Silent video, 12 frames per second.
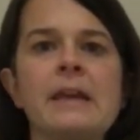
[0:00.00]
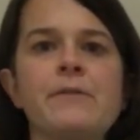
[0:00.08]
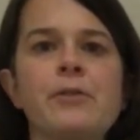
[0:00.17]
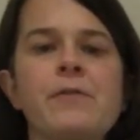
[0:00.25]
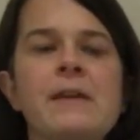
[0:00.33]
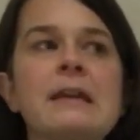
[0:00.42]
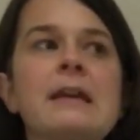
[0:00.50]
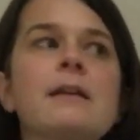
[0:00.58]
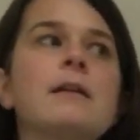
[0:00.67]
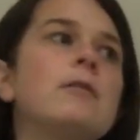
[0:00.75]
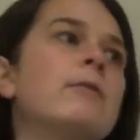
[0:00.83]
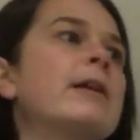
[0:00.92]
If you're
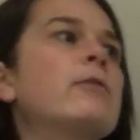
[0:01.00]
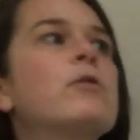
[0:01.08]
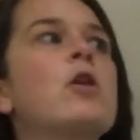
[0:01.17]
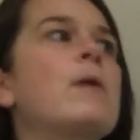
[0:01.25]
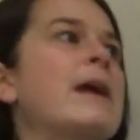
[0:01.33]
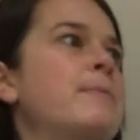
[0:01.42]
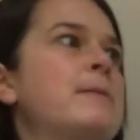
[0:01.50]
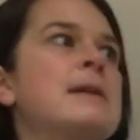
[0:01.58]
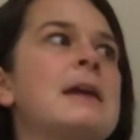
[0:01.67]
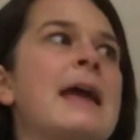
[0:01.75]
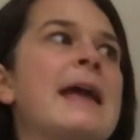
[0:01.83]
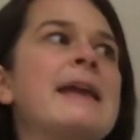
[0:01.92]
thinking, oh, I don't know
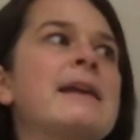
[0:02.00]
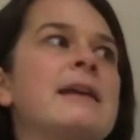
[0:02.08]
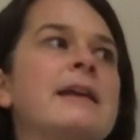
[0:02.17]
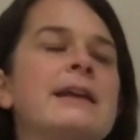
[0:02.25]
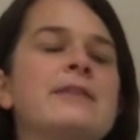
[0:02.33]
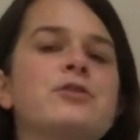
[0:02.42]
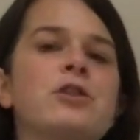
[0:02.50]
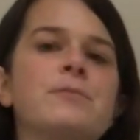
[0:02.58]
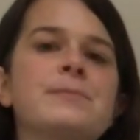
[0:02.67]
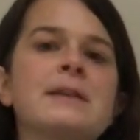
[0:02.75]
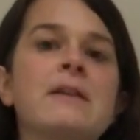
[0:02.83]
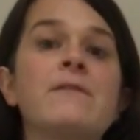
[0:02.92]
APA in
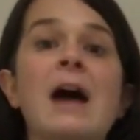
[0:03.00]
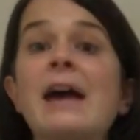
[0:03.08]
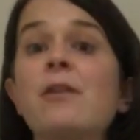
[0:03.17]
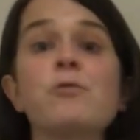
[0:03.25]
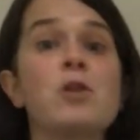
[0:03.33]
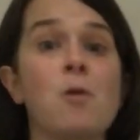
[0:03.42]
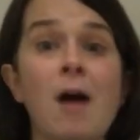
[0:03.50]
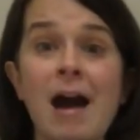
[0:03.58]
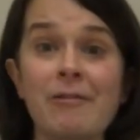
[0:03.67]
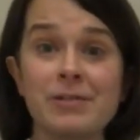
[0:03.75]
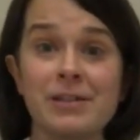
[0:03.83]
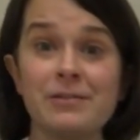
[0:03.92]
terms of I don't know
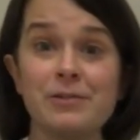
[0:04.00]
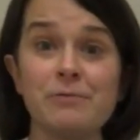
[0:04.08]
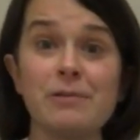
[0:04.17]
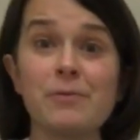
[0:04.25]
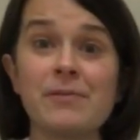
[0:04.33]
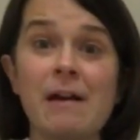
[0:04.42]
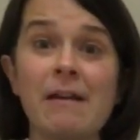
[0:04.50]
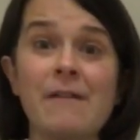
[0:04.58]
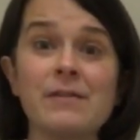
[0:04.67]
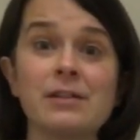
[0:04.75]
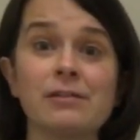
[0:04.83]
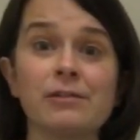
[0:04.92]
how to do it without
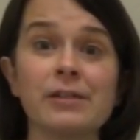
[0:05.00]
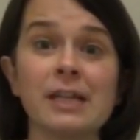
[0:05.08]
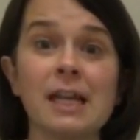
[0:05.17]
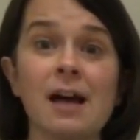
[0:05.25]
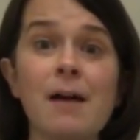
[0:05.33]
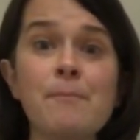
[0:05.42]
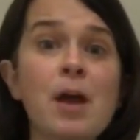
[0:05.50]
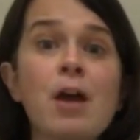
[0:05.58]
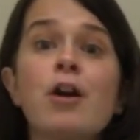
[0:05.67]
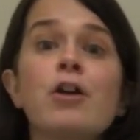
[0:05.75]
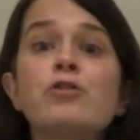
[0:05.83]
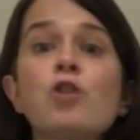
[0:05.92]
having to look it up,
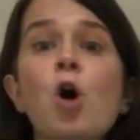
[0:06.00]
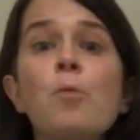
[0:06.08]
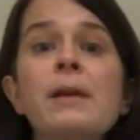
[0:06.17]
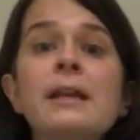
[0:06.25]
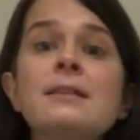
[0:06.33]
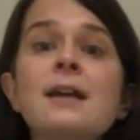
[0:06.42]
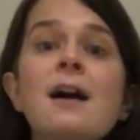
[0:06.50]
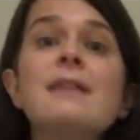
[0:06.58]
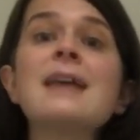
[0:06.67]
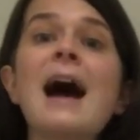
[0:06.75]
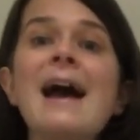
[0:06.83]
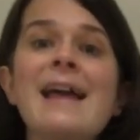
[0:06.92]
nobody
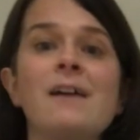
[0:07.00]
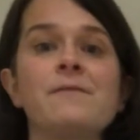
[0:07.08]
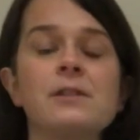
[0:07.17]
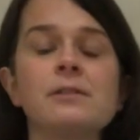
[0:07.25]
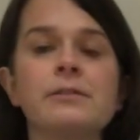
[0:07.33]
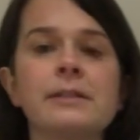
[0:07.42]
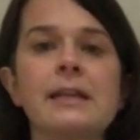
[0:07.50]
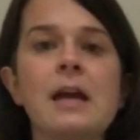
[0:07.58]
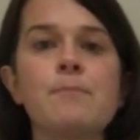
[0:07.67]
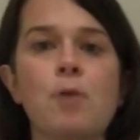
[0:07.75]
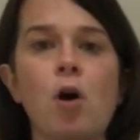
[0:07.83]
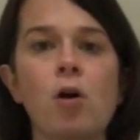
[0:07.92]
does. I have to look it
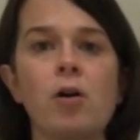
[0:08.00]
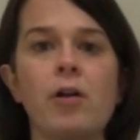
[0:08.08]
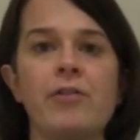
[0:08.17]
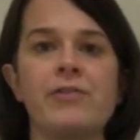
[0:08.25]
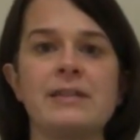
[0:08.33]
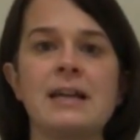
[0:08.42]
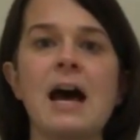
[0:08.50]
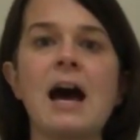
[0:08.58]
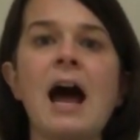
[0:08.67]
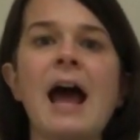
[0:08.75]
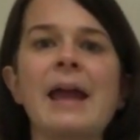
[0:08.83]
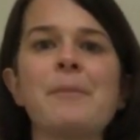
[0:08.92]
up all the
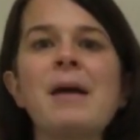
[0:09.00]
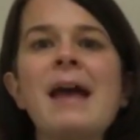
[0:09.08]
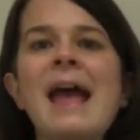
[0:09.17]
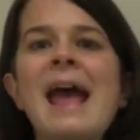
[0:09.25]
time.